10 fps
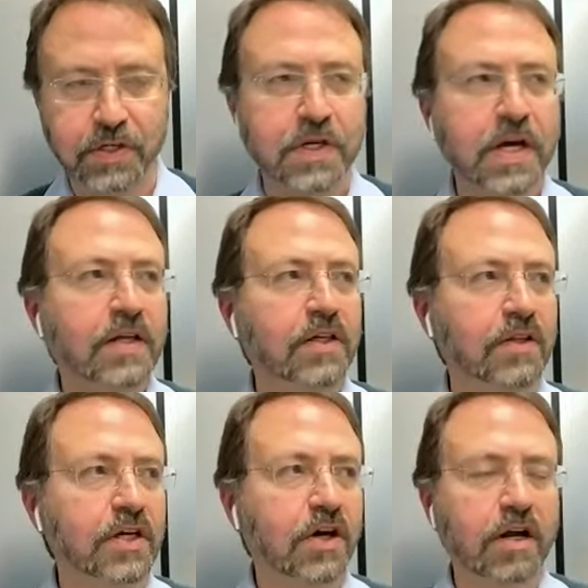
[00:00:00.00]
So,
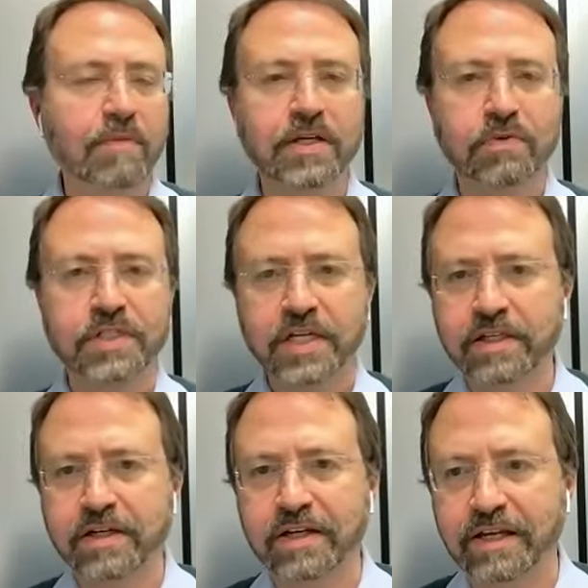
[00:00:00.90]
the economy is
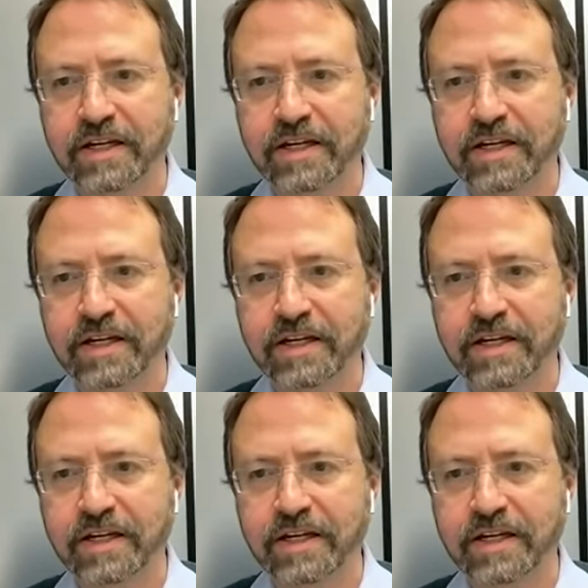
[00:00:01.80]
resilient.